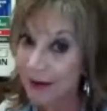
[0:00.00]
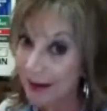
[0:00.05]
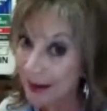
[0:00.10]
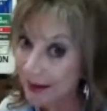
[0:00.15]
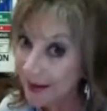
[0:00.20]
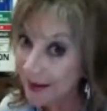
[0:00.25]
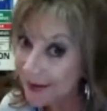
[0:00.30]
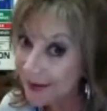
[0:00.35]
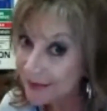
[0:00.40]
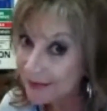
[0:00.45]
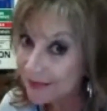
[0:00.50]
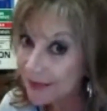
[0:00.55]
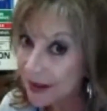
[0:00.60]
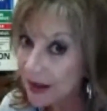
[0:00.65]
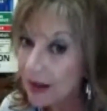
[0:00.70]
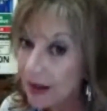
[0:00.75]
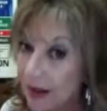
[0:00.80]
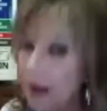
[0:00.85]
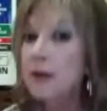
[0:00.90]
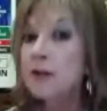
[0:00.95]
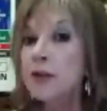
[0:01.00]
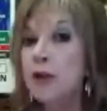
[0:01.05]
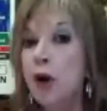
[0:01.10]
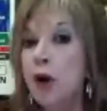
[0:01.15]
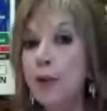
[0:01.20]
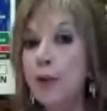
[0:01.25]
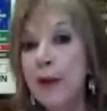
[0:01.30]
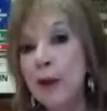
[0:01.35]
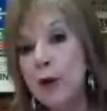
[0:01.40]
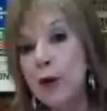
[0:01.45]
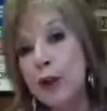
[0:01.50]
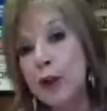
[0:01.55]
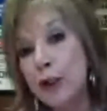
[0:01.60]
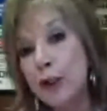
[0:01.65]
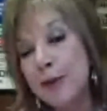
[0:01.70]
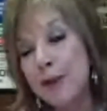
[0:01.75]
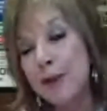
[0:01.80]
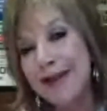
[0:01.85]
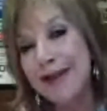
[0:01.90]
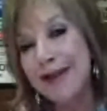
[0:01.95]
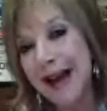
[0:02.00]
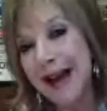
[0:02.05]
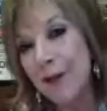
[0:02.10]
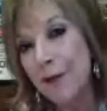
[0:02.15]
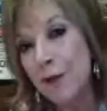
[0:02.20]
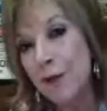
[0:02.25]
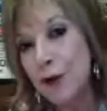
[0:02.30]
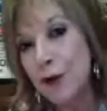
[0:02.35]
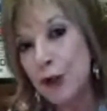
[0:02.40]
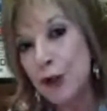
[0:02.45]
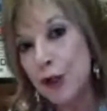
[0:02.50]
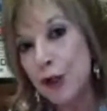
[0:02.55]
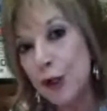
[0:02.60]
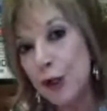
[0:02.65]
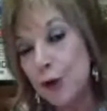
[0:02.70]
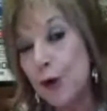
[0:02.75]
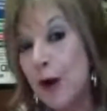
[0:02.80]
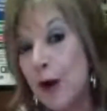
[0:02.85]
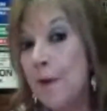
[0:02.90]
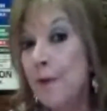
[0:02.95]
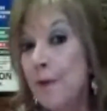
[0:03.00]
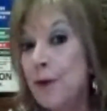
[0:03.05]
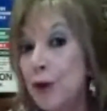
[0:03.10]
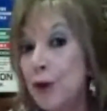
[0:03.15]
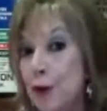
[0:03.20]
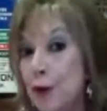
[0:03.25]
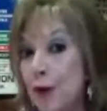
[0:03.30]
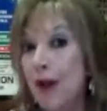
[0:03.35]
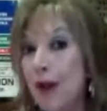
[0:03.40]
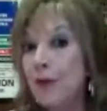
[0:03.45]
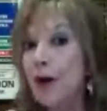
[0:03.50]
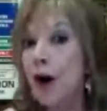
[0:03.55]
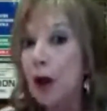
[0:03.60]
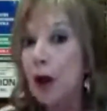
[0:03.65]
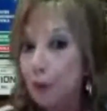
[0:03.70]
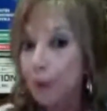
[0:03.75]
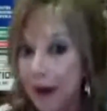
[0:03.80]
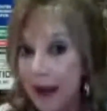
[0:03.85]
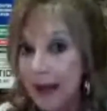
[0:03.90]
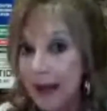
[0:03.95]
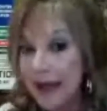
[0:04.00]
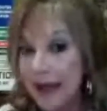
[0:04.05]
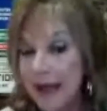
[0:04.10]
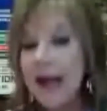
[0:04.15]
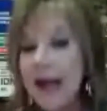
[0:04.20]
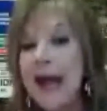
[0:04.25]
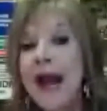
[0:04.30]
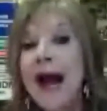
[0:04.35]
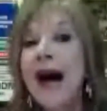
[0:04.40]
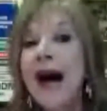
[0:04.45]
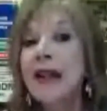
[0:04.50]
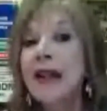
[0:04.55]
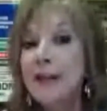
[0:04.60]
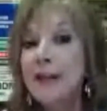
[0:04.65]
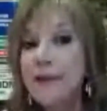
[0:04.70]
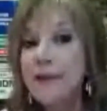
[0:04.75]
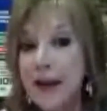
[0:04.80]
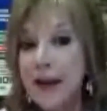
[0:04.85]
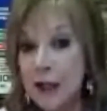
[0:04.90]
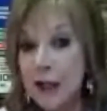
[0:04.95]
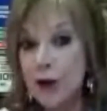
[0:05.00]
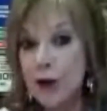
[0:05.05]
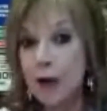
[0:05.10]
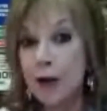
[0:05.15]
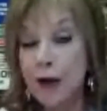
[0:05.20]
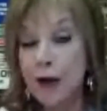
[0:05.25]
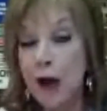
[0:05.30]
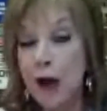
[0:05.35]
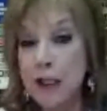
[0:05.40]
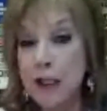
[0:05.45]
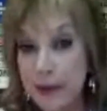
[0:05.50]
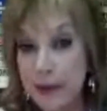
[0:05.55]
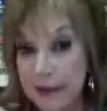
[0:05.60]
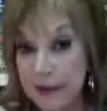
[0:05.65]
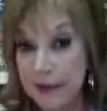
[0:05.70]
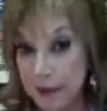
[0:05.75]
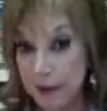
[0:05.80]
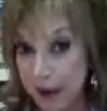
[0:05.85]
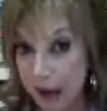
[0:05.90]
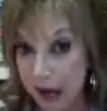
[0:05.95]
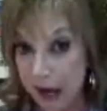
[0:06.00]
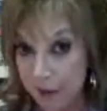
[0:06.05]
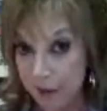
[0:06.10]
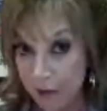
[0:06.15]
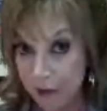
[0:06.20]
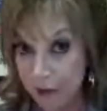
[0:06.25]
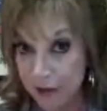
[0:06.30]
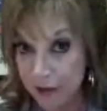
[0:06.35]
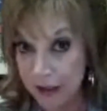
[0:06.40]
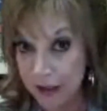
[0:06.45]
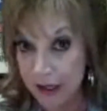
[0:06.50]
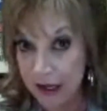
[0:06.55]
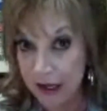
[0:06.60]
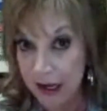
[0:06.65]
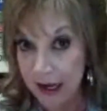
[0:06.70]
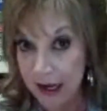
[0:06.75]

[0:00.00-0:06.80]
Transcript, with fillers: You get it? So in order to be that future you, you have already elevated your thoughts, beliefs, and behaviors.